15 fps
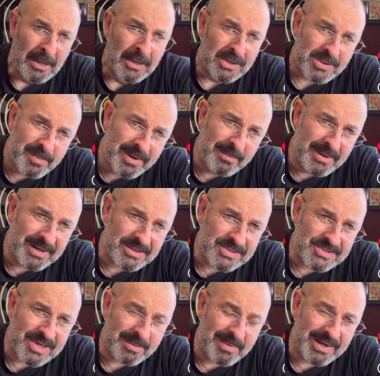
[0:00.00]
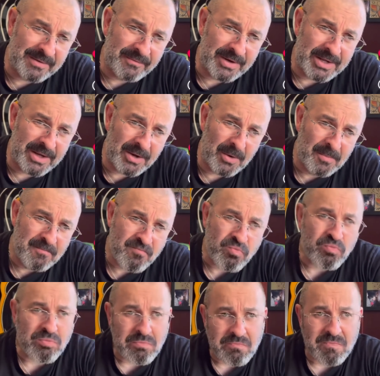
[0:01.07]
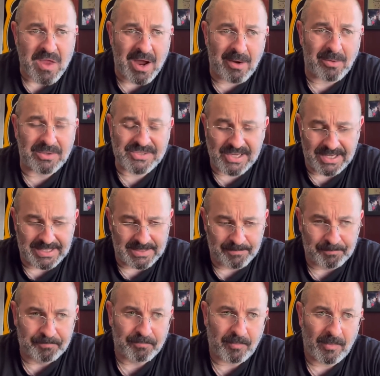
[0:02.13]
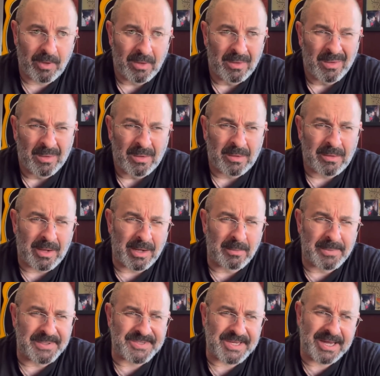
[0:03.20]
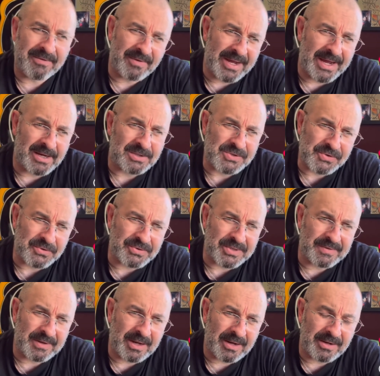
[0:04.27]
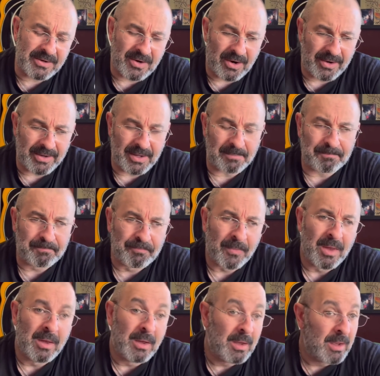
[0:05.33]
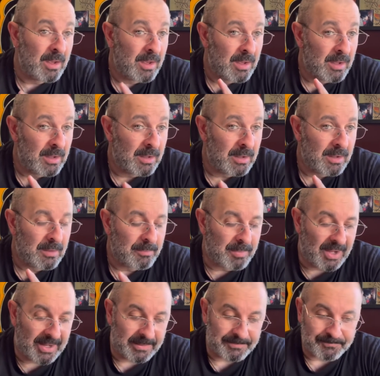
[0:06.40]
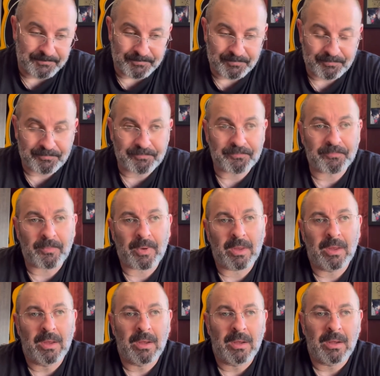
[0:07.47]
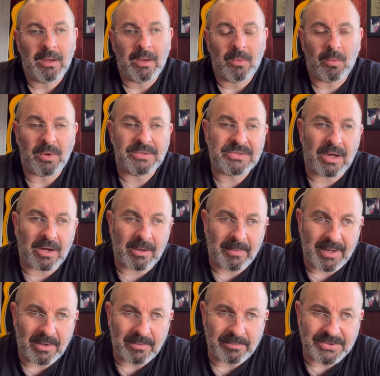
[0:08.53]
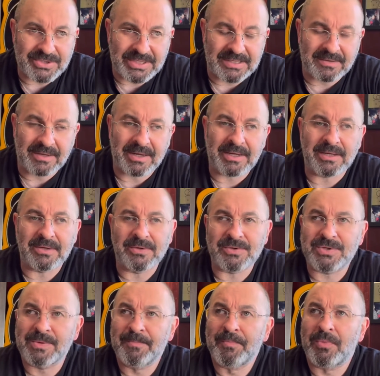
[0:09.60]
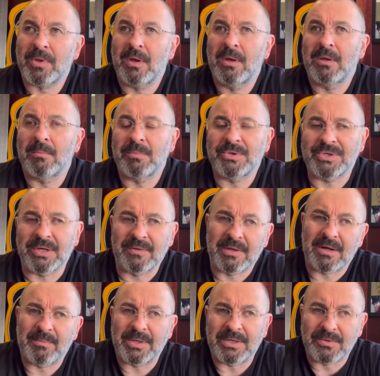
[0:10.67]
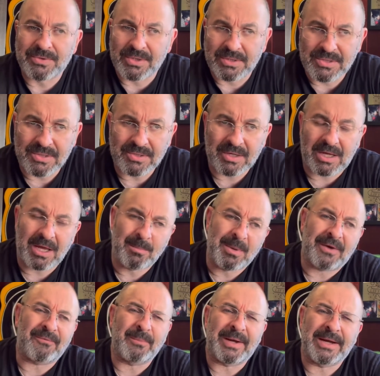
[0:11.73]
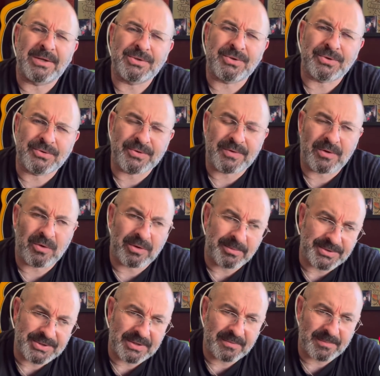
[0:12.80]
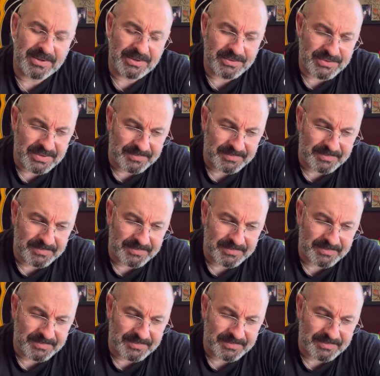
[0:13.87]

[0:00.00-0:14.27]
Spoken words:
It's been a minute since I made a video. I was kind of busy having hand surgery and then getting caught up. But I want to talk about the machine that I use. Machine that I've been using since I came back from my hand surgery, the only machine I've been using.